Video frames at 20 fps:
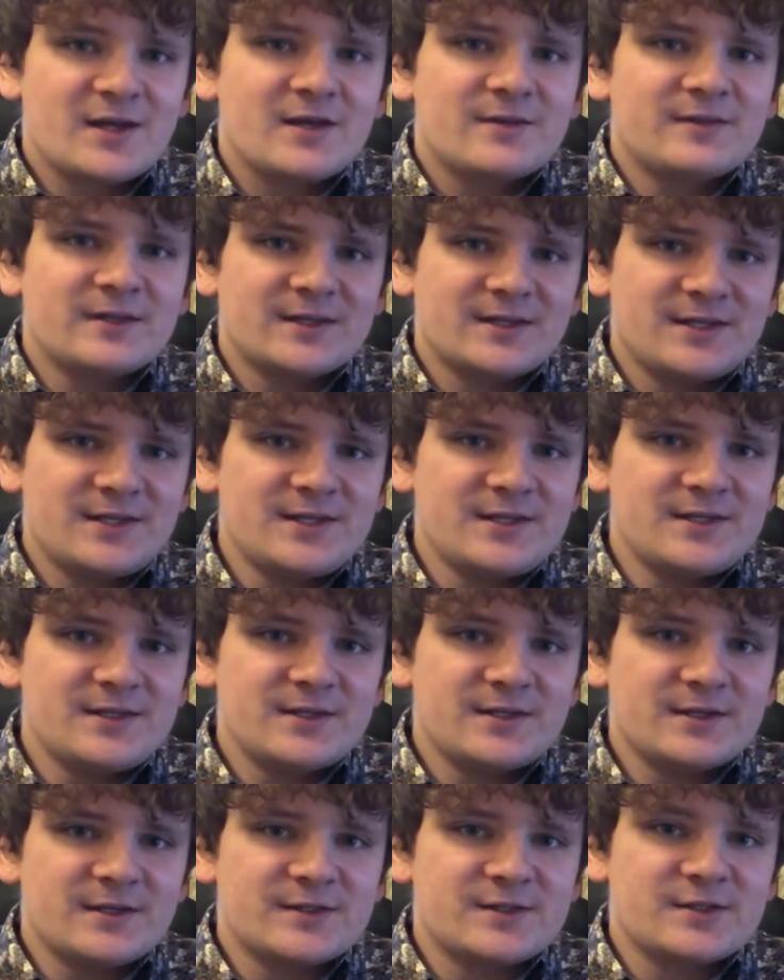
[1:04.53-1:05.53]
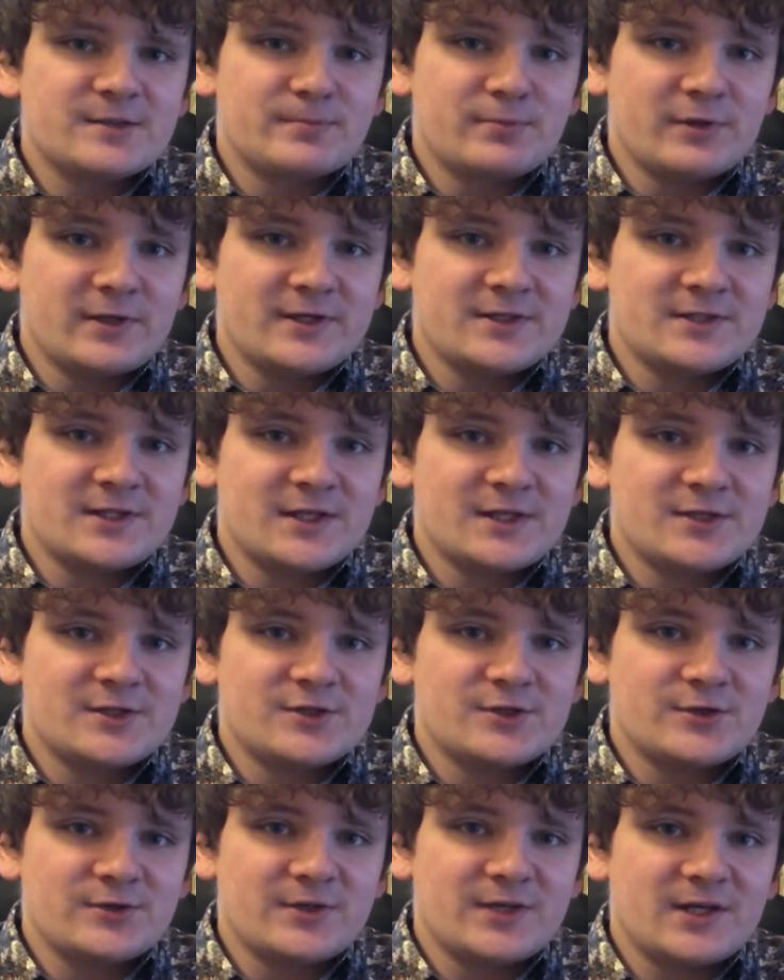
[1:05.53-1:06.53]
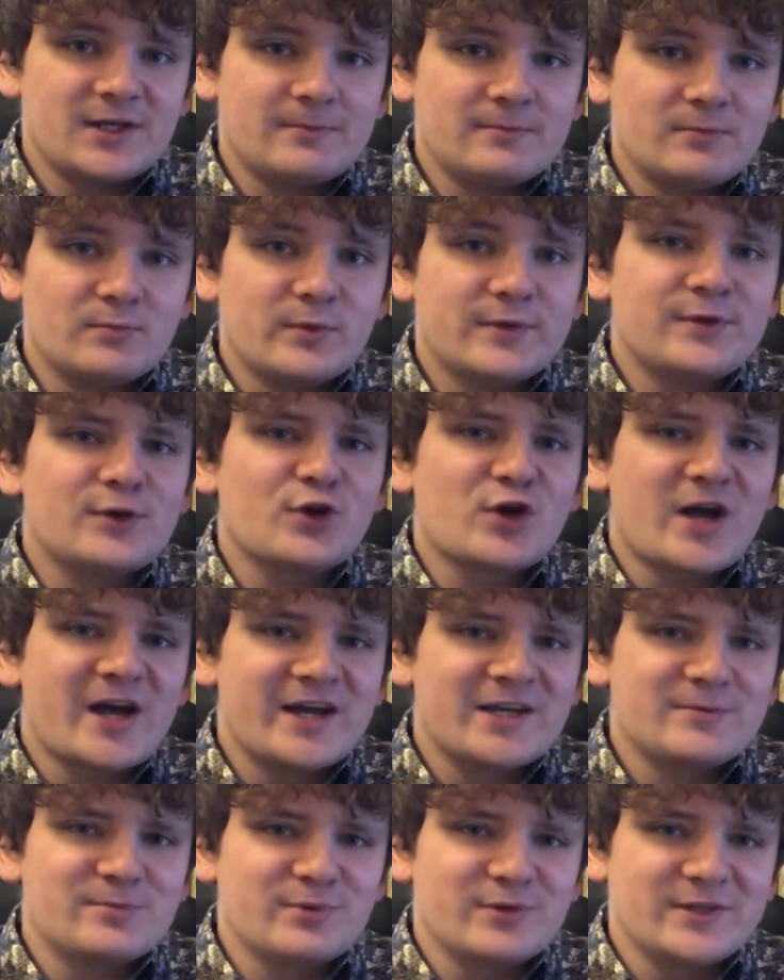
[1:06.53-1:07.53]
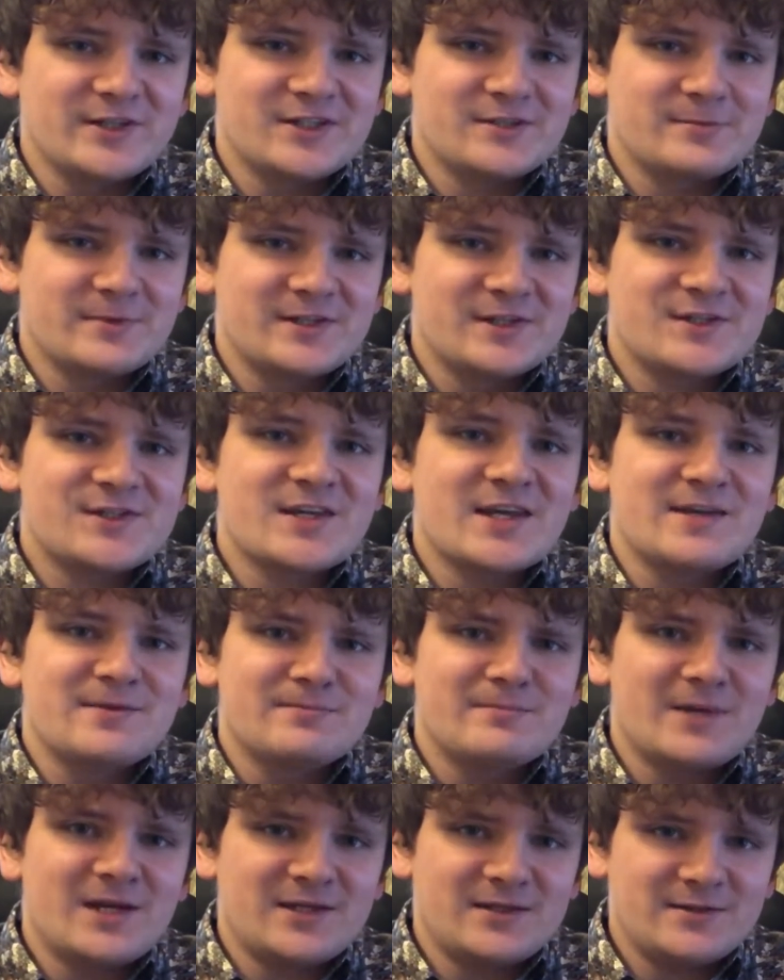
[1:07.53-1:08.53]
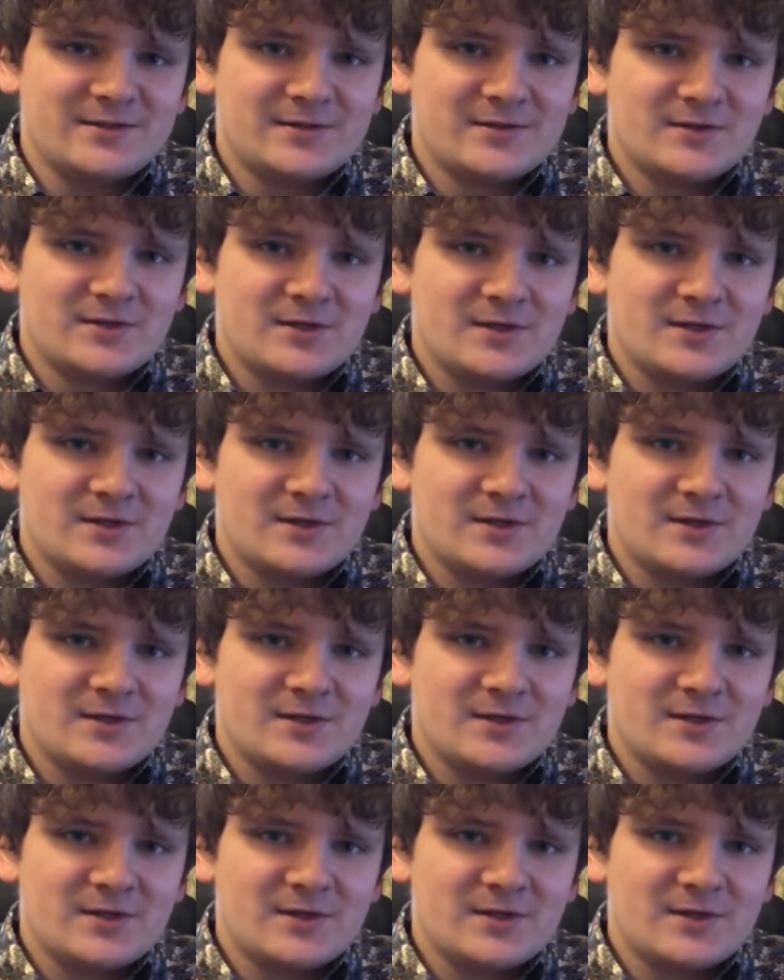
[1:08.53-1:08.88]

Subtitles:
the key is to playtest your game with your ad placements in mind.